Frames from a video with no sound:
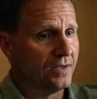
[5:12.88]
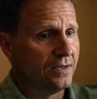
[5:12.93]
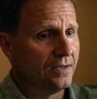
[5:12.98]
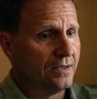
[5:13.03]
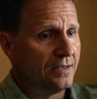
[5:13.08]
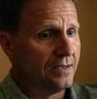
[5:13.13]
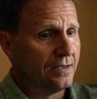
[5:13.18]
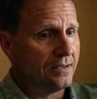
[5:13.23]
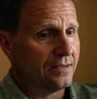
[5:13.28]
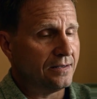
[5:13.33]

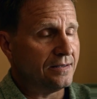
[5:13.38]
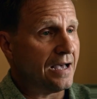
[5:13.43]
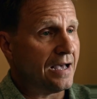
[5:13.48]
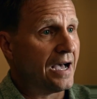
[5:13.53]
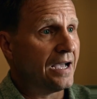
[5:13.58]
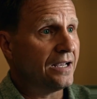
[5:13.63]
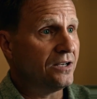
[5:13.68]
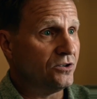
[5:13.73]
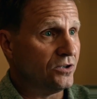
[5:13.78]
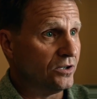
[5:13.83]

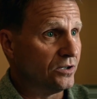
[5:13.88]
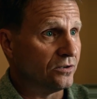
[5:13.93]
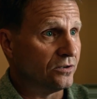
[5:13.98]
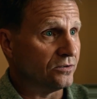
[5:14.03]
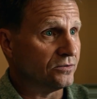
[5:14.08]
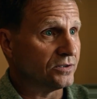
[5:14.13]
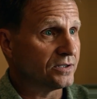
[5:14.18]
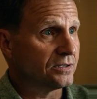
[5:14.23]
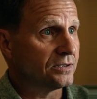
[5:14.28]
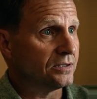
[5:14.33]
nine
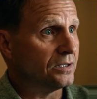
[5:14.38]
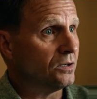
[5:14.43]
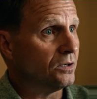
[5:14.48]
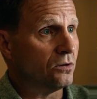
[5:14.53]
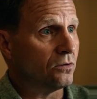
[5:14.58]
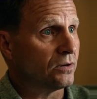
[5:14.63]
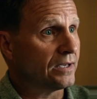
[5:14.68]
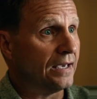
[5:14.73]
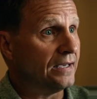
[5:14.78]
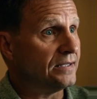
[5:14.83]
years to
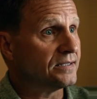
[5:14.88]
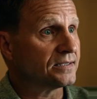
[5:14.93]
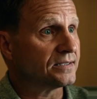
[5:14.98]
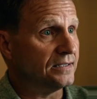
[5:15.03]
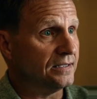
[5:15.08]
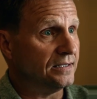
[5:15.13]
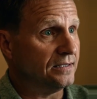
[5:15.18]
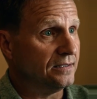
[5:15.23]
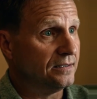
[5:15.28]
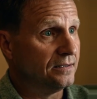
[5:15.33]
O K
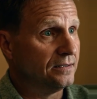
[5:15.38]
C.